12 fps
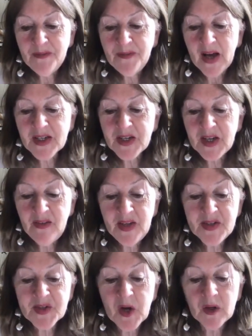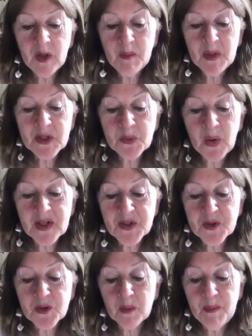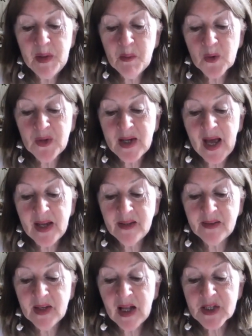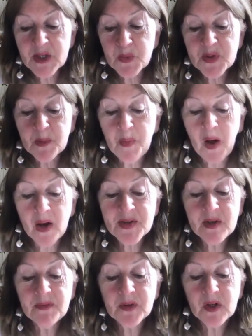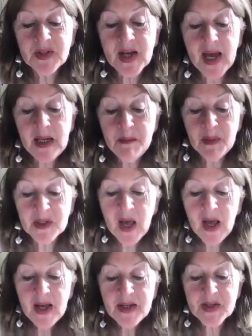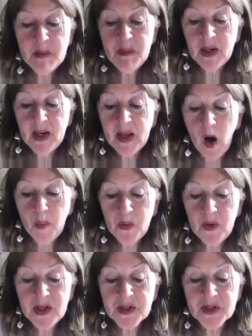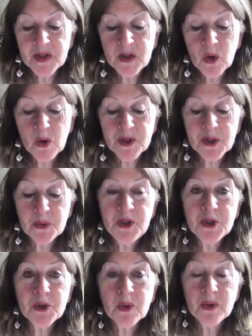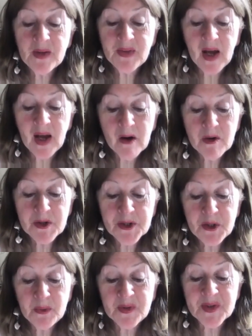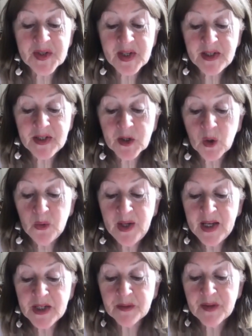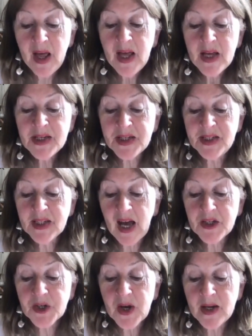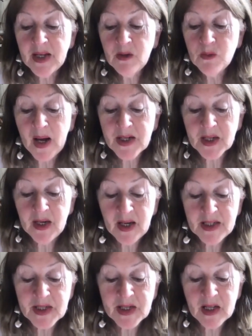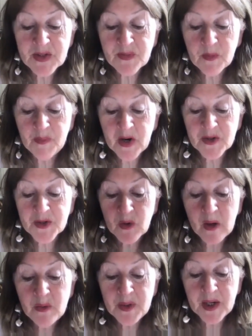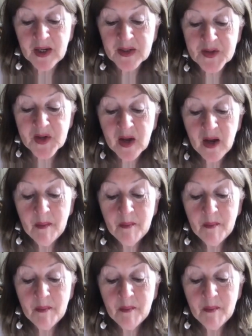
fact, in these documents, what has struck me more than anything else was the policy of containment seemingly operated in order to ensure that the Irish students didn't go native, didn't catch any radical ideals from their surroundings.